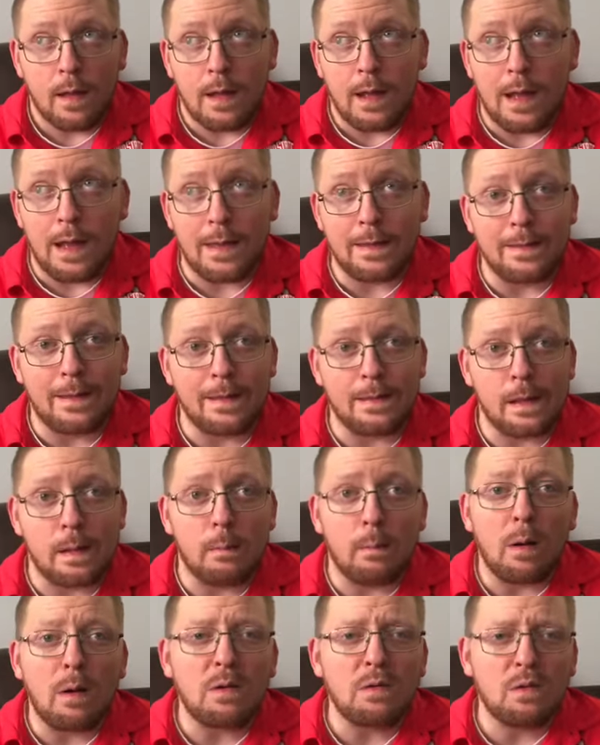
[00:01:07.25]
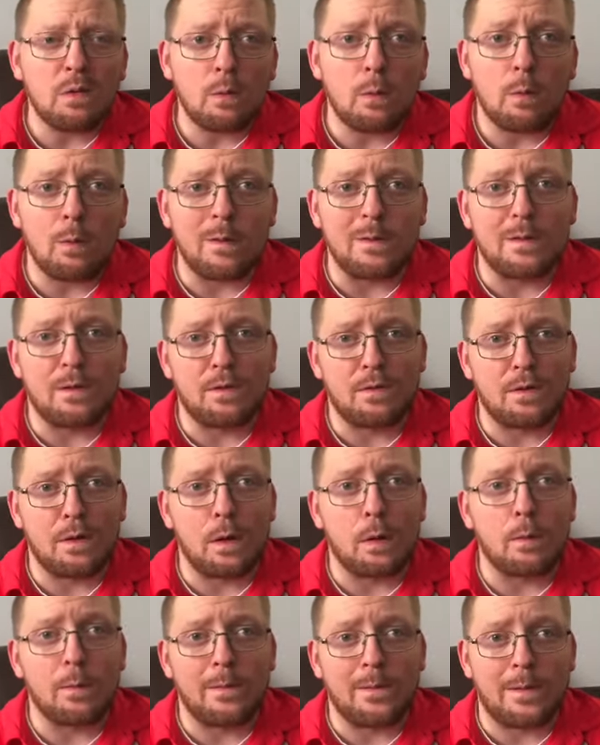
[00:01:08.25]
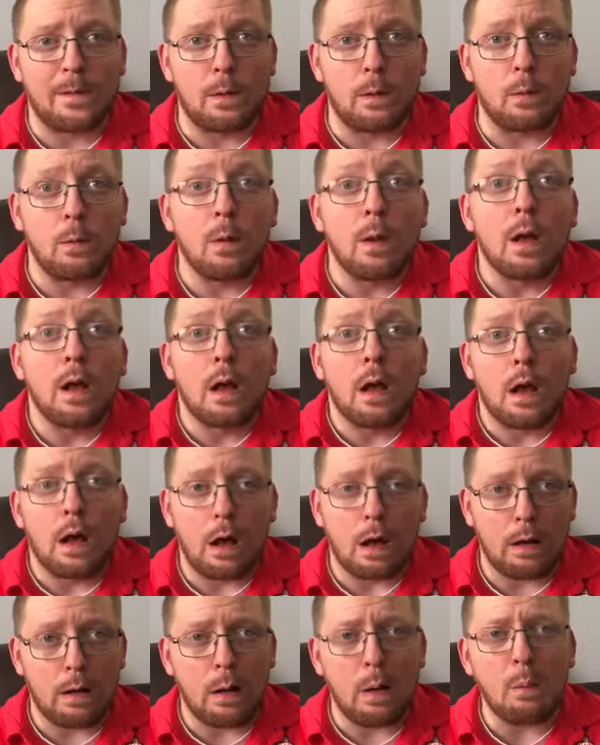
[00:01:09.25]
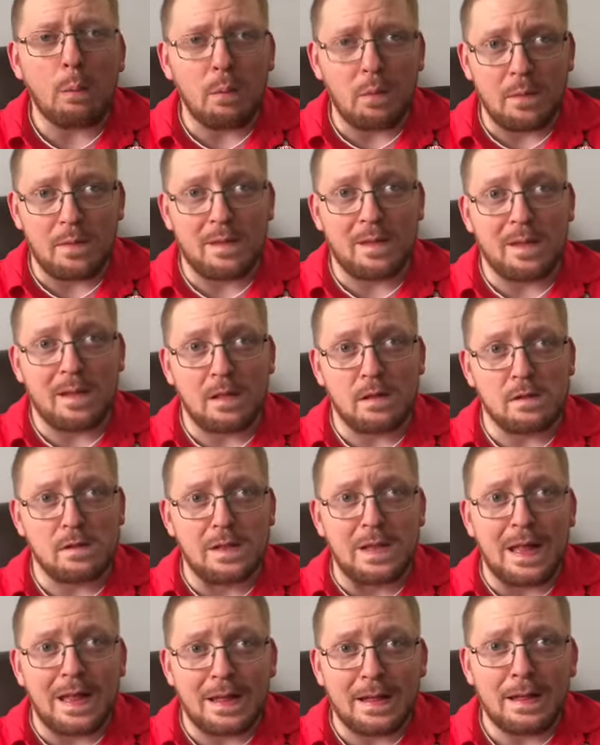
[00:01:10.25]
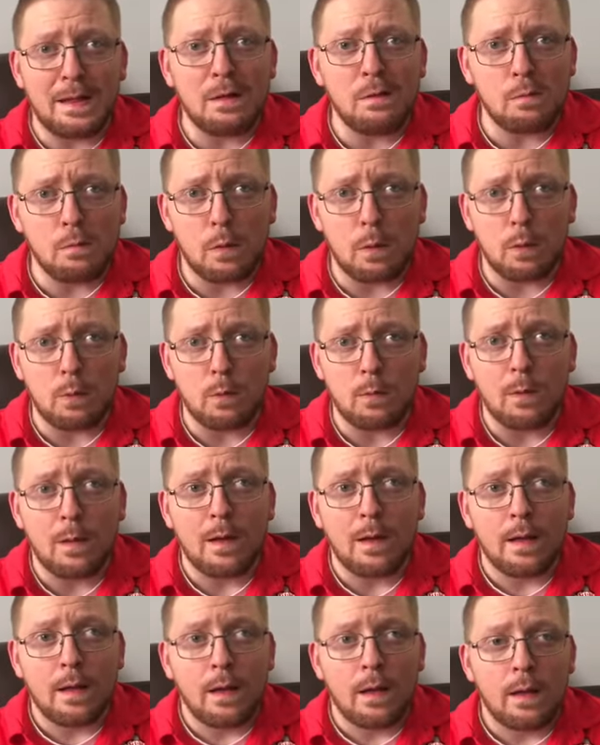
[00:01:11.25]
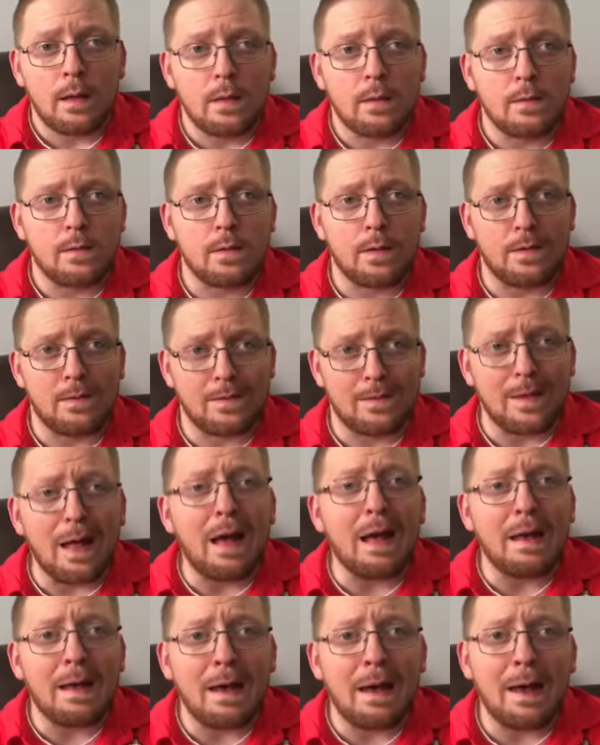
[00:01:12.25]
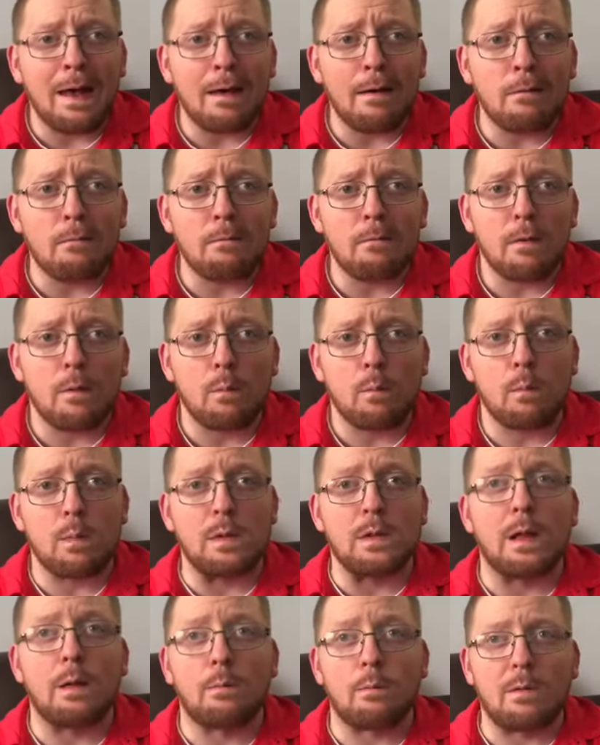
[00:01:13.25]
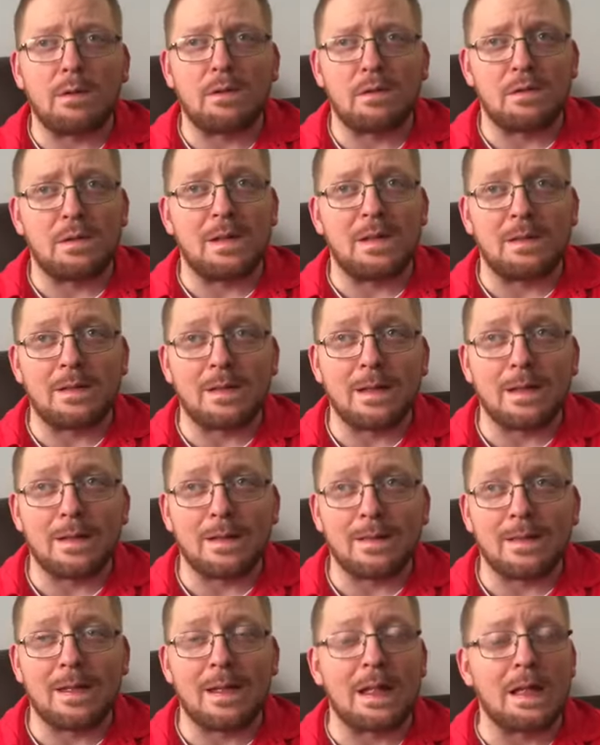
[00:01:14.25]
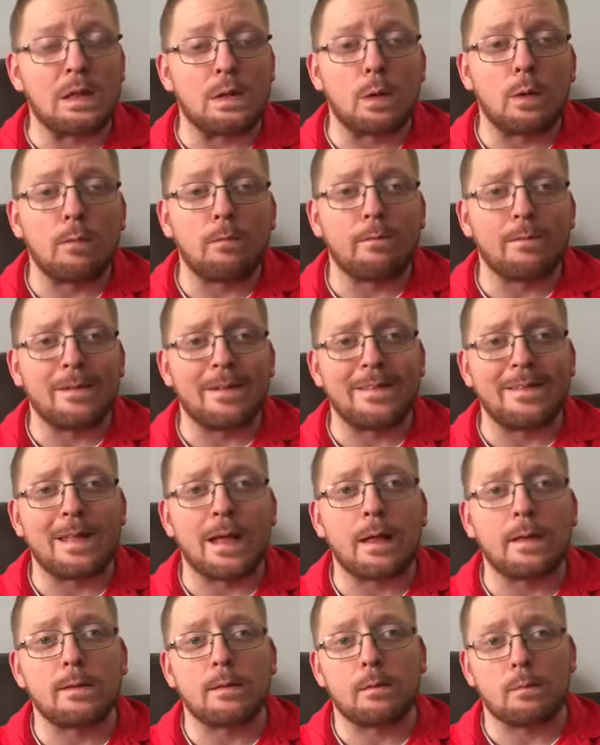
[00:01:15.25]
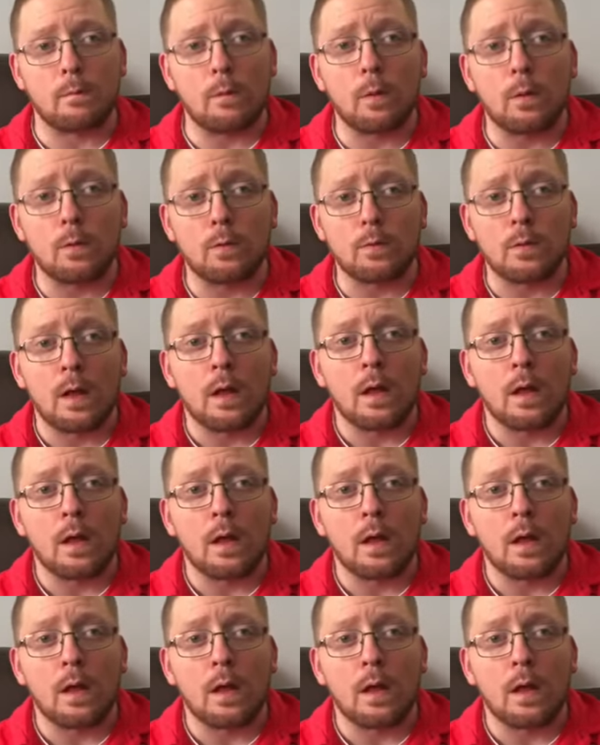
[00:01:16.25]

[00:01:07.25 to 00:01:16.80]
And then I'm also going to share with you a couple things that Hero does not have, but I wish they did, and hopefully down the road